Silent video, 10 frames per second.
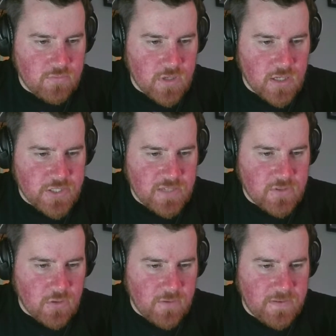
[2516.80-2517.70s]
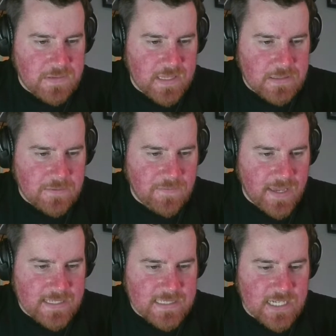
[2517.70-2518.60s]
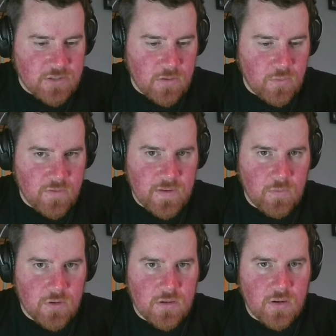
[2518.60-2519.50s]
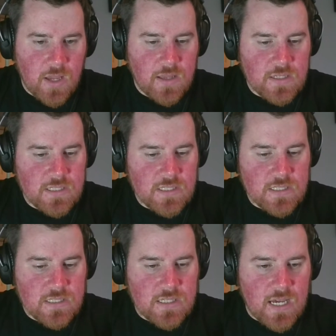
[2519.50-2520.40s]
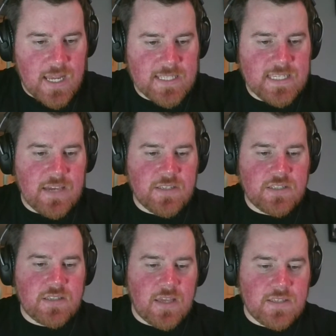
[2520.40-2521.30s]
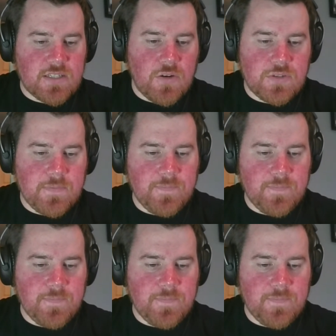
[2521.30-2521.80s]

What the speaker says: Achieve a total of 50,000 fans. Schedule a 1v1. Okay, let's see how this goes.